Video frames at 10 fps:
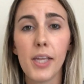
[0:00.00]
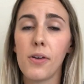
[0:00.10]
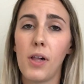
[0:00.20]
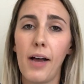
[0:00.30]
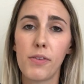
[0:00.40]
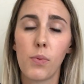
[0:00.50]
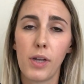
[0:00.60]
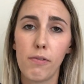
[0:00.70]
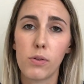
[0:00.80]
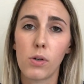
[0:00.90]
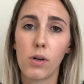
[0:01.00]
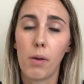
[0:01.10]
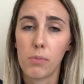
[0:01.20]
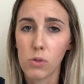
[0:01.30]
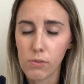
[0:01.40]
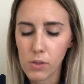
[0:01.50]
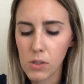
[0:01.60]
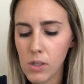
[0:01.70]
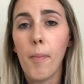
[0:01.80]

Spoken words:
You'll have to wait for approval.